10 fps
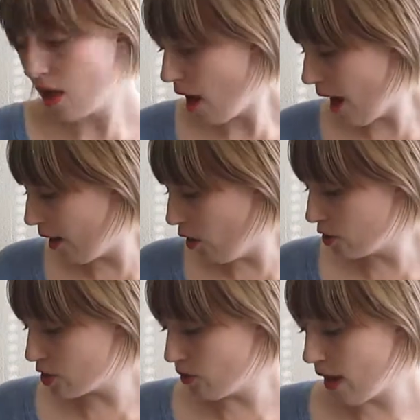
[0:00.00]
I
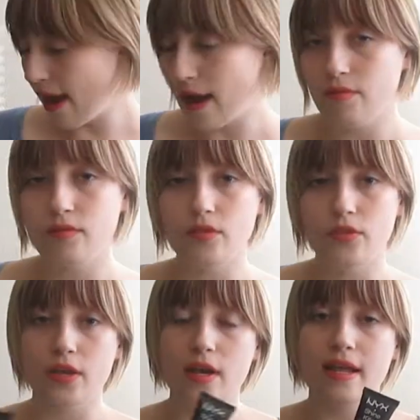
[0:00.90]
also have
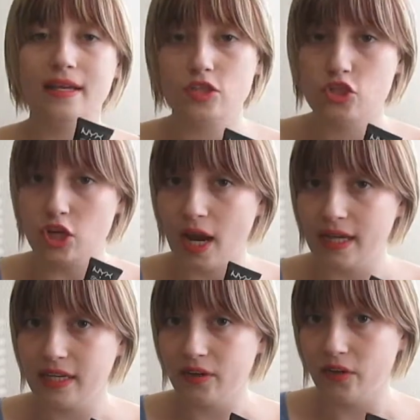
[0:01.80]
the NYX
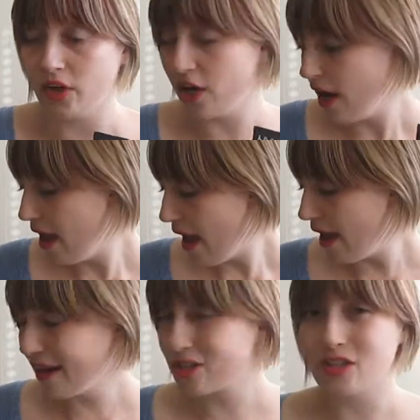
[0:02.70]
Shine Killer, and
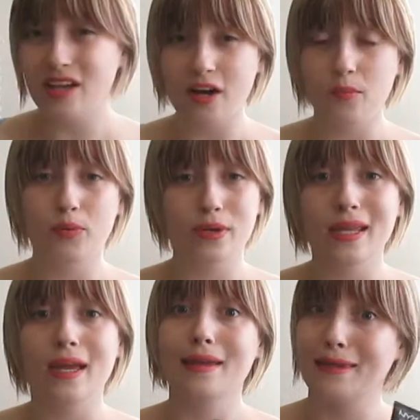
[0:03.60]
I actually got a
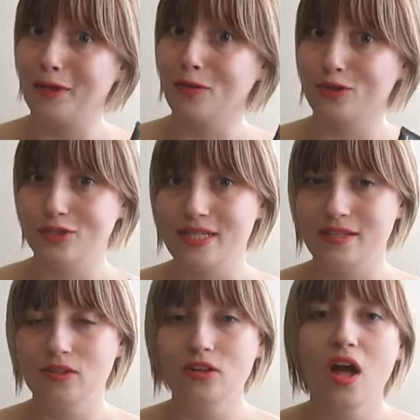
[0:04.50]
pretty killer
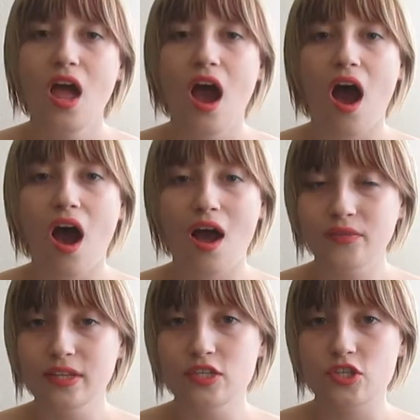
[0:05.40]
deal on
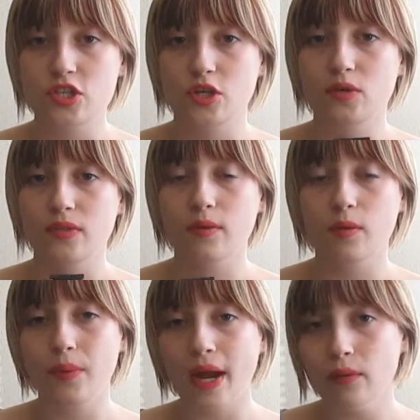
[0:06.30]
these two. They were
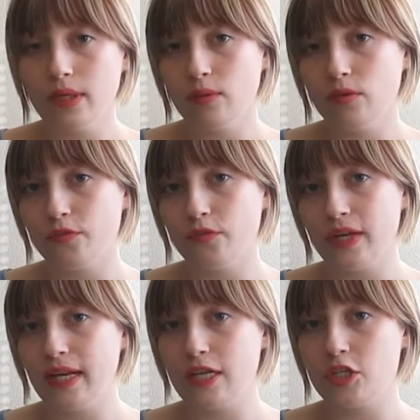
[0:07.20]
buy one get one
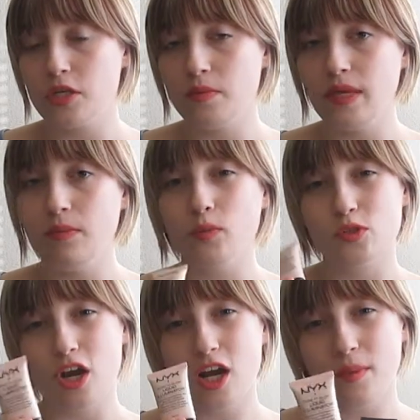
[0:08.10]
free at H-E-B, but we'll
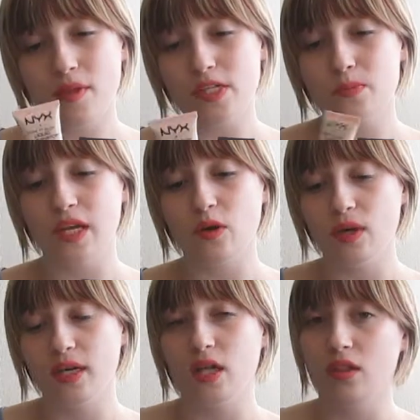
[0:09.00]
talk about this pink
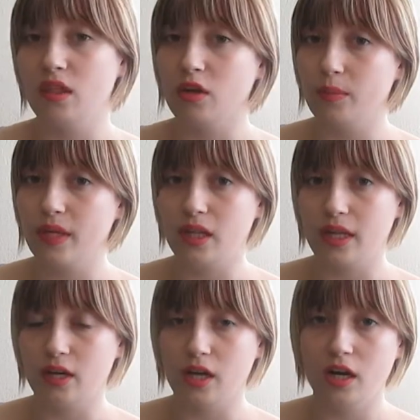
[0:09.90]
one a little bit
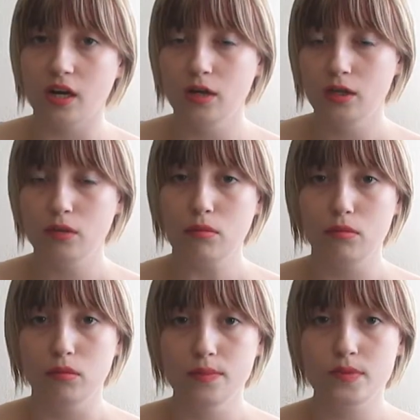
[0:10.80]
later.
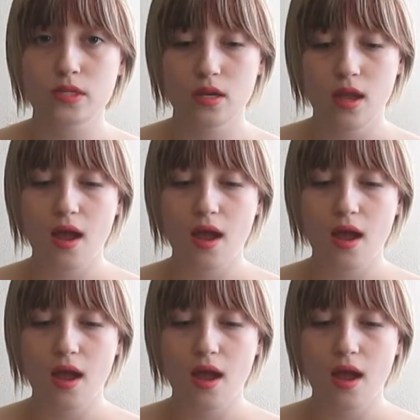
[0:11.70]
Whoops.